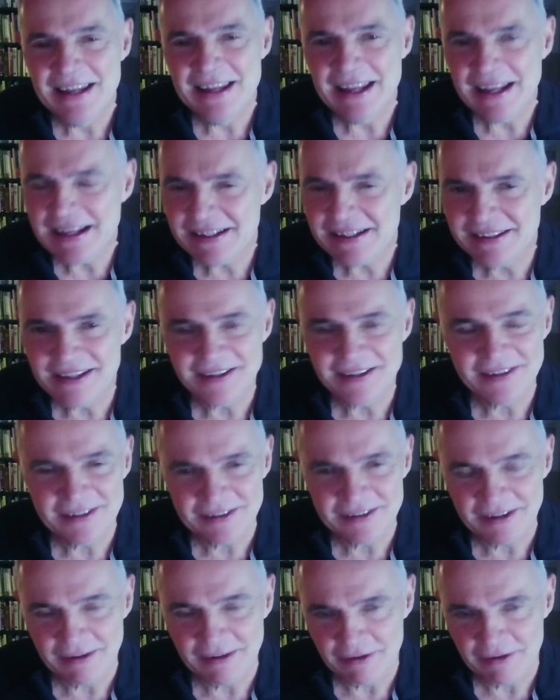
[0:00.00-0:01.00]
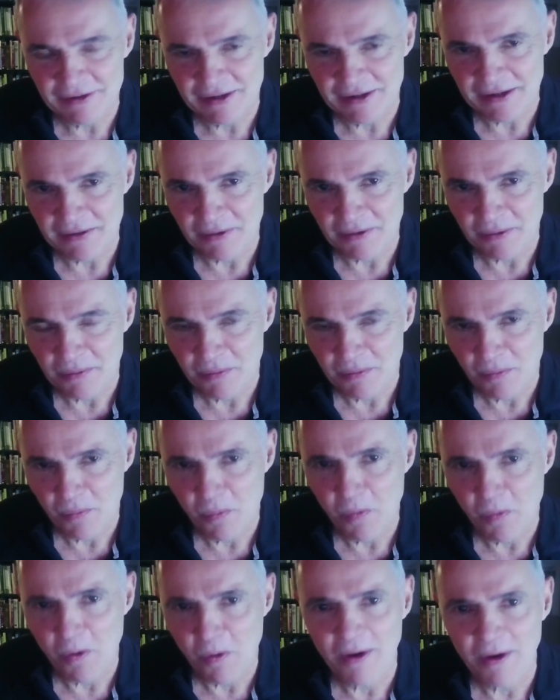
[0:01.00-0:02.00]
Is this a secret signal?
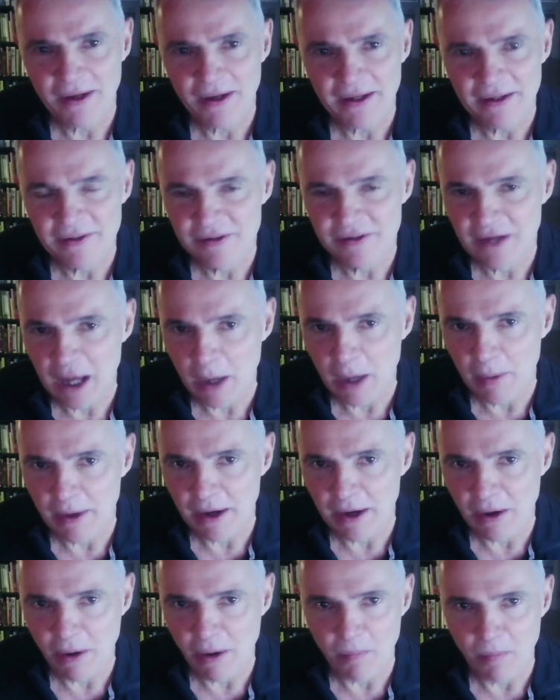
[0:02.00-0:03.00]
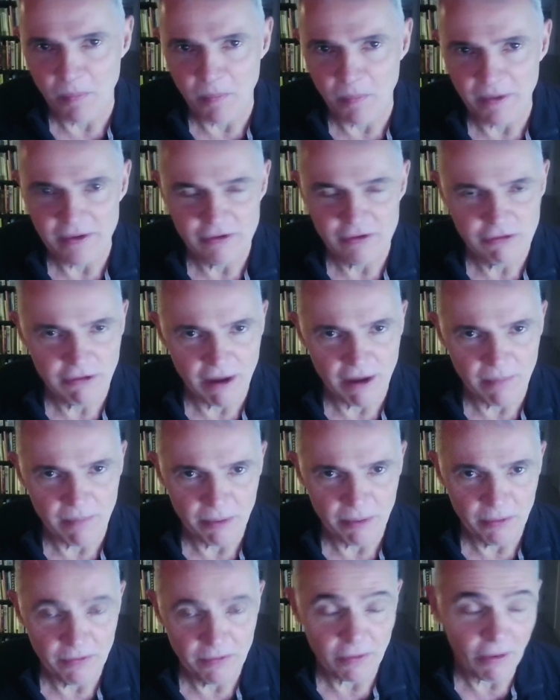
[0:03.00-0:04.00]
What is going on with Trump,
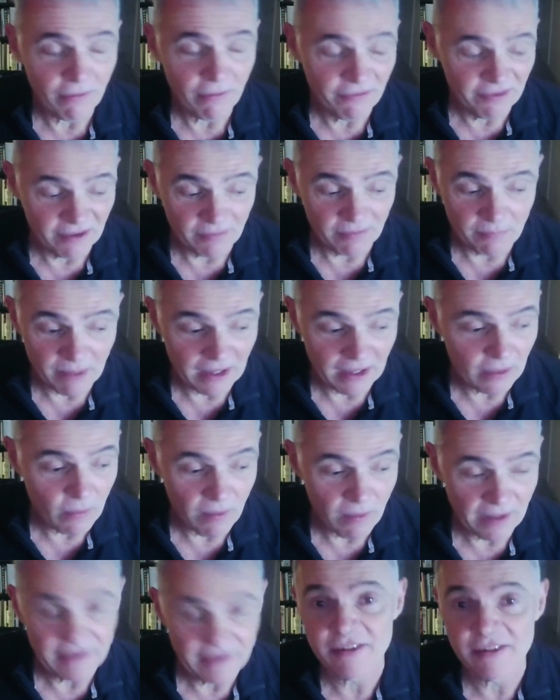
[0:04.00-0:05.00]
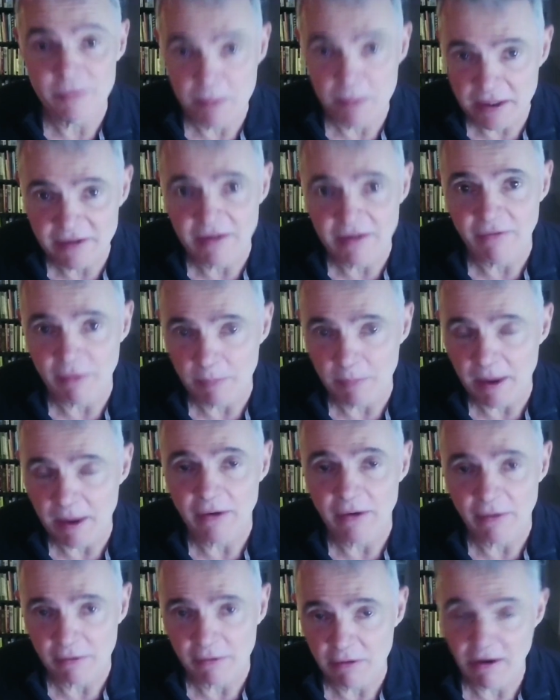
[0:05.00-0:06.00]
who's often been quite dismissive about
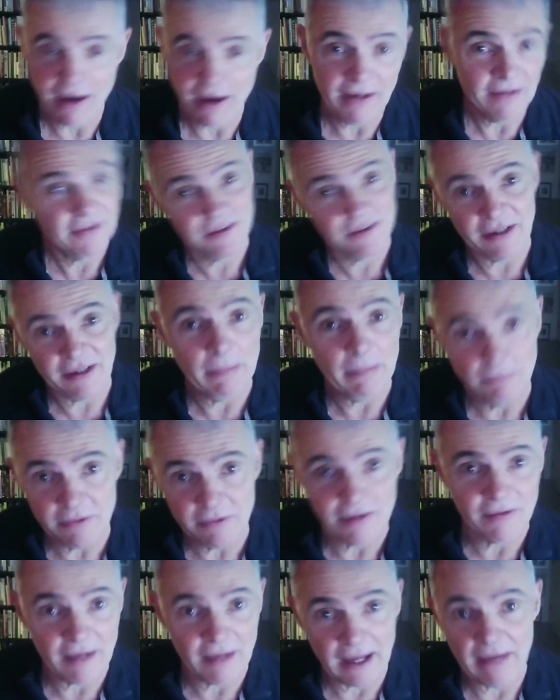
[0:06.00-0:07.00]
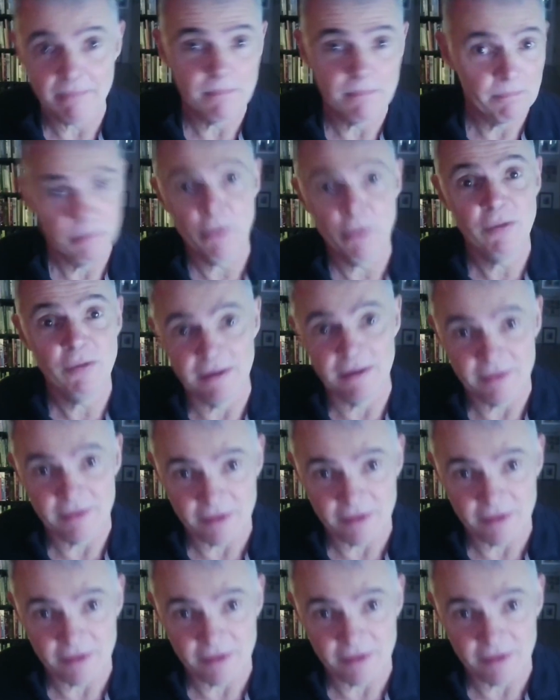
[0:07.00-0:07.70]
Ukraine and seemed to take Putin's